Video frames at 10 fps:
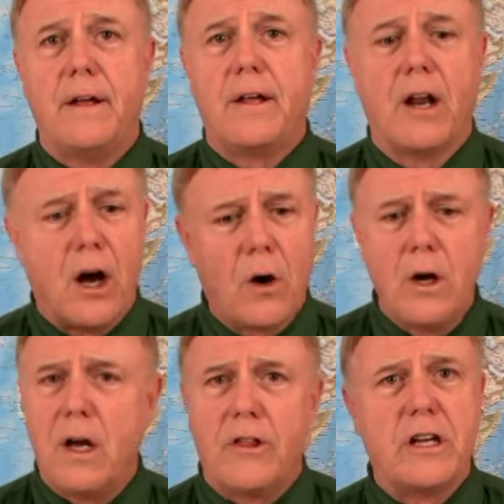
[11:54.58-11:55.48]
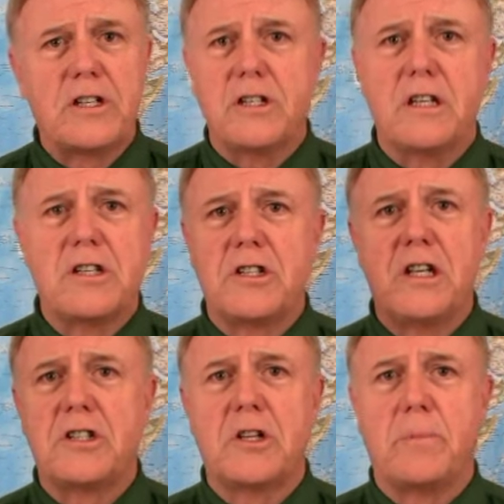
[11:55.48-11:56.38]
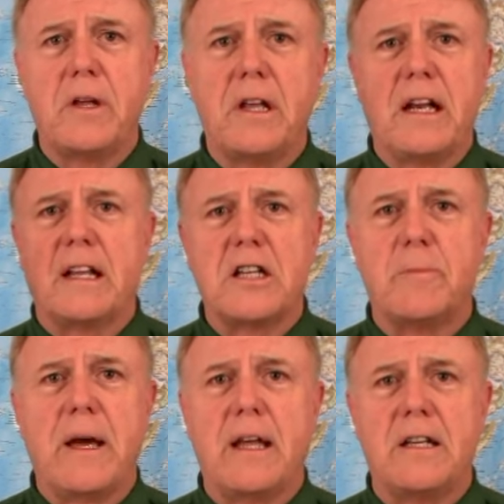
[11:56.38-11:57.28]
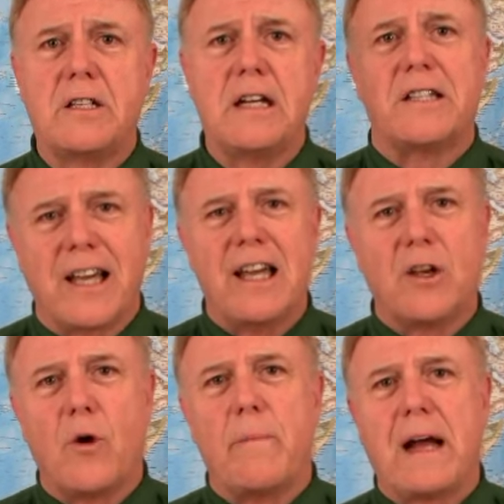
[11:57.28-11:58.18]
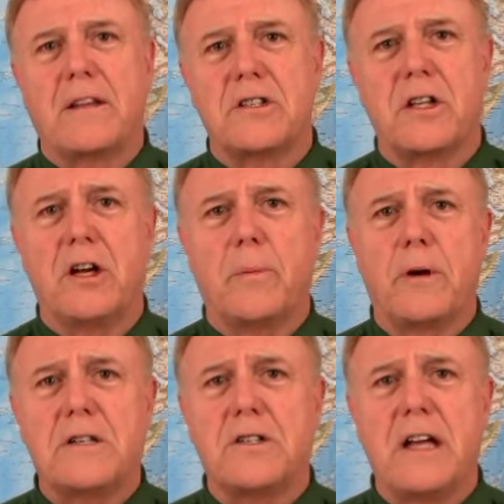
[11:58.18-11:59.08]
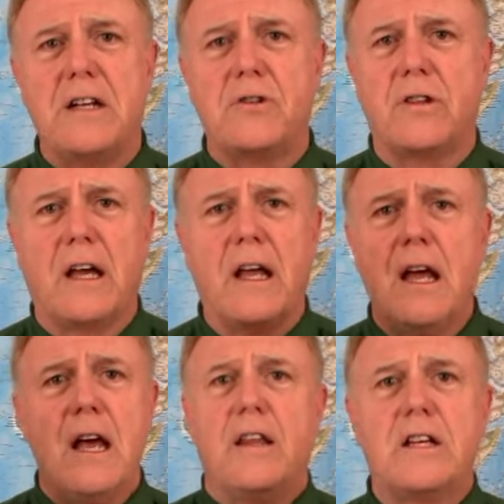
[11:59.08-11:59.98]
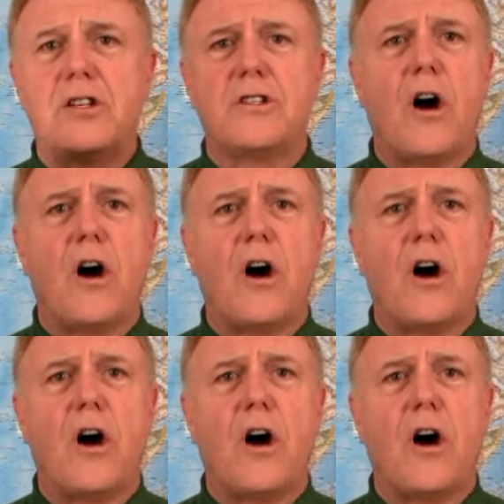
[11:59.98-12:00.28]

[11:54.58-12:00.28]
You know, this is instability. It doesn't make any sense. Again, going back to this clear and present danger thing, this is